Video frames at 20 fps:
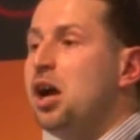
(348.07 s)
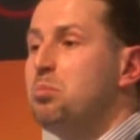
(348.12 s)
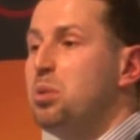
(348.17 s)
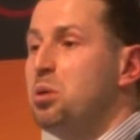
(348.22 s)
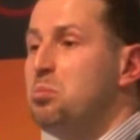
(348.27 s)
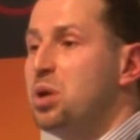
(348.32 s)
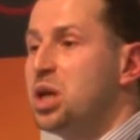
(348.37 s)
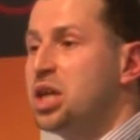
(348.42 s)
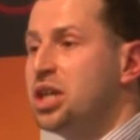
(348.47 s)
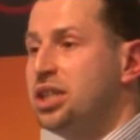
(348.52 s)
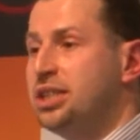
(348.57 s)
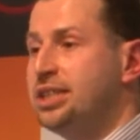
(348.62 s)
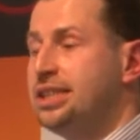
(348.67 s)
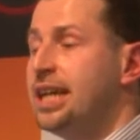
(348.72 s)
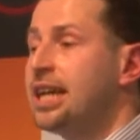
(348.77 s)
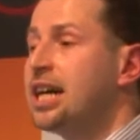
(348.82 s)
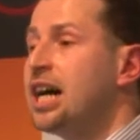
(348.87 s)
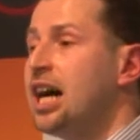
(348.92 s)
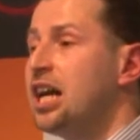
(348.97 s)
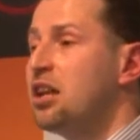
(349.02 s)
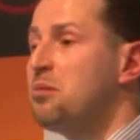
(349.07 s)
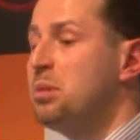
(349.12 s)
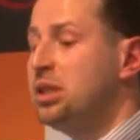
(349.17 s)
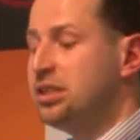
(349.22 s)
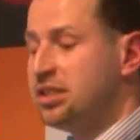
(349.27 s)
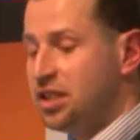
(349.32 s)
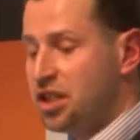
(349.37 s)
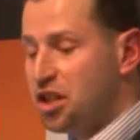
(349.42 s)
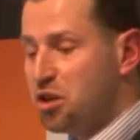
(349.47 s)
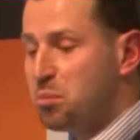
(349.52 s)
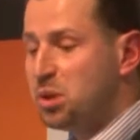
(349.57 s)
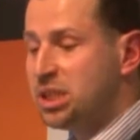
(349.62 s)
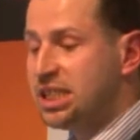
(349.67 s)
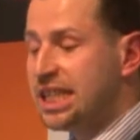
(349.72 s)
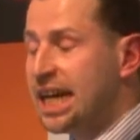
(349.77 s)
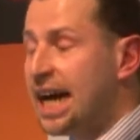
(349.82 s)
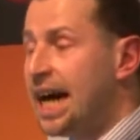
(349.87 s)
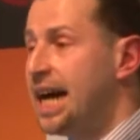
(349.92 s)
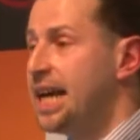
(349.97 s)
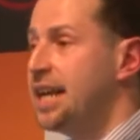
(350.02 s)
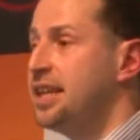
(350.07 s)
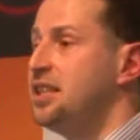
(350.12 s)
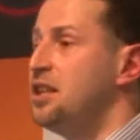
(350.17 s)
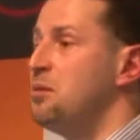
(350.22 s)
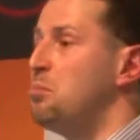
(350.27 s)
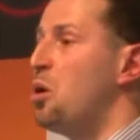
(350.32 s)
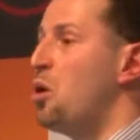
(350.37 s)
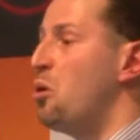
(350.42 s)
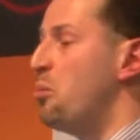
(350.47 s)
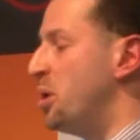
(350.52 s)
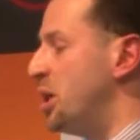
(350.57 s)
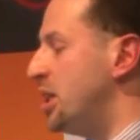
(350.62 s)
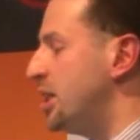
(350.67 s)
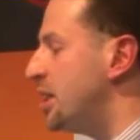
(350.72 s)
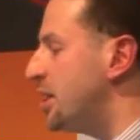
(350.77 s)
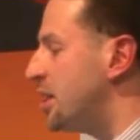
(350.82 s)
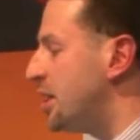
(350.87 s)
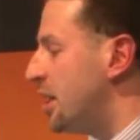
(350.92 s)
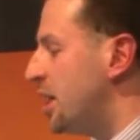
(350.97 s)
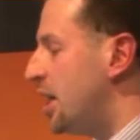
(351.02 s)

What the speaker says: but because the economy is a little bit tight at the moment,